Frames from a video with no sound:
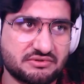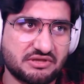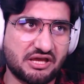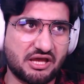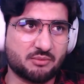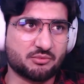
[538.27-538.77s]

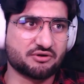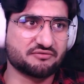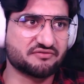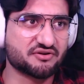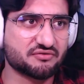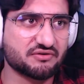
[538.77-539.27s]
Hammer
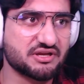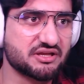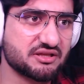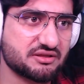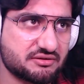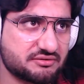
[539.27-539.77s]
of
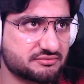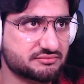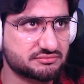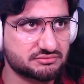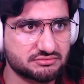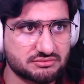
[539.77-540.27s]
Kree.
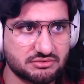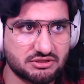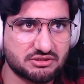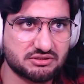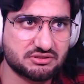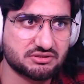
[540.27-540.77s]

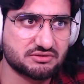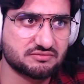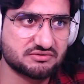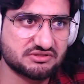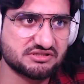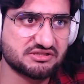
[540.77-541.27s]

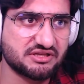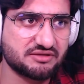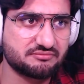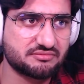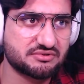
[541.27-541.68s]
What's his name?